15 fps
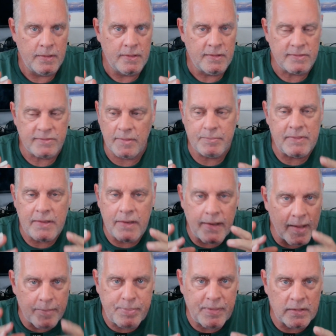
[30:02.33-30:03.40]
some
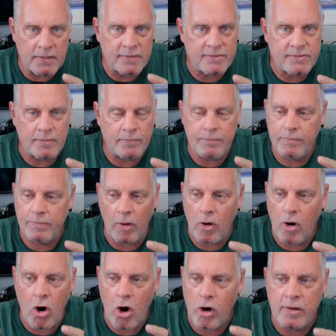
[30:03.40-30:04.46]
nebulous,
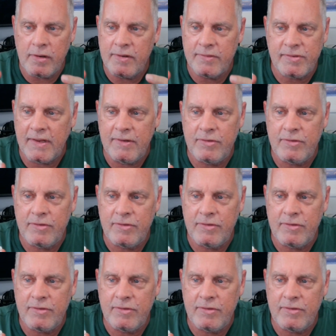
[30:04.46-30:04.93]
hard to see,